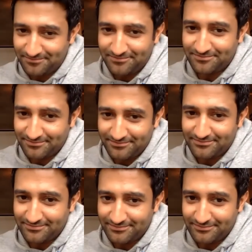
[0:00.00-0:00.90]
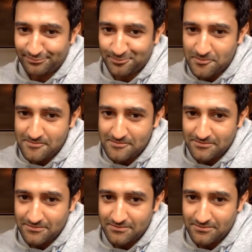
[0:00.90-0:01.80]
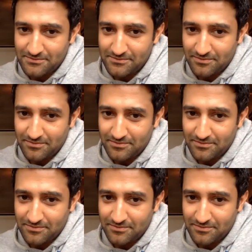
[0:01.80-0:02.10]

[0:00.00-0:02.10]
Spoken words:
If you could play